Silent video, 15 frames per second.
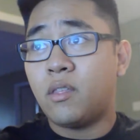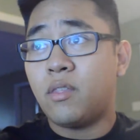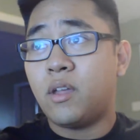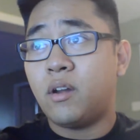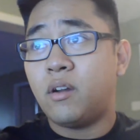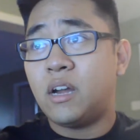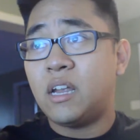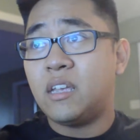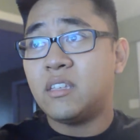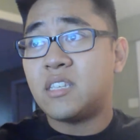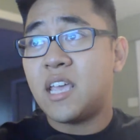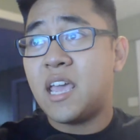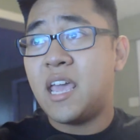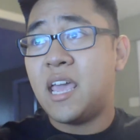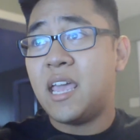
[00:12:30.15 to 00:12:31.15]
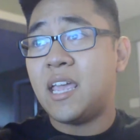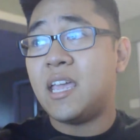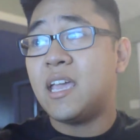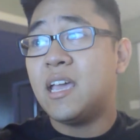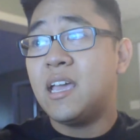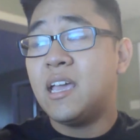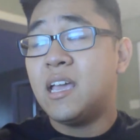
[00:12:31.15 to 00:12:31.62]
There is
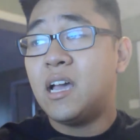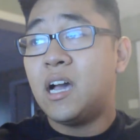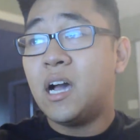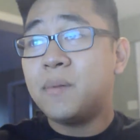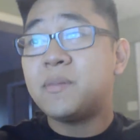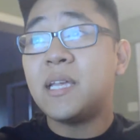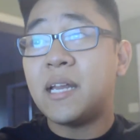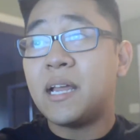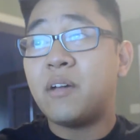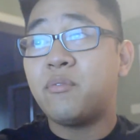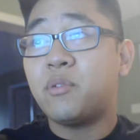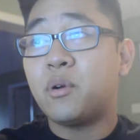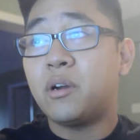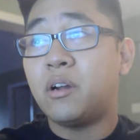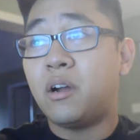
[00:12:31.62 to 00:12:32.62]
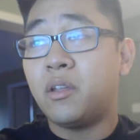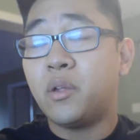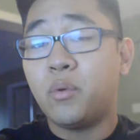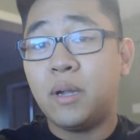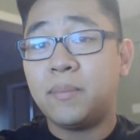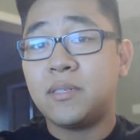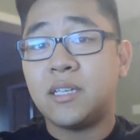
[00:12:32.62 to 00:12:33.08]
a update out for it on the
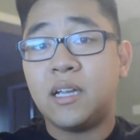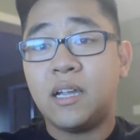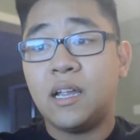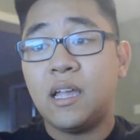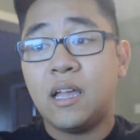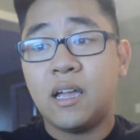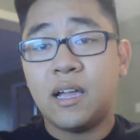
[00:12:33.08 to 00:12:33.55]
website.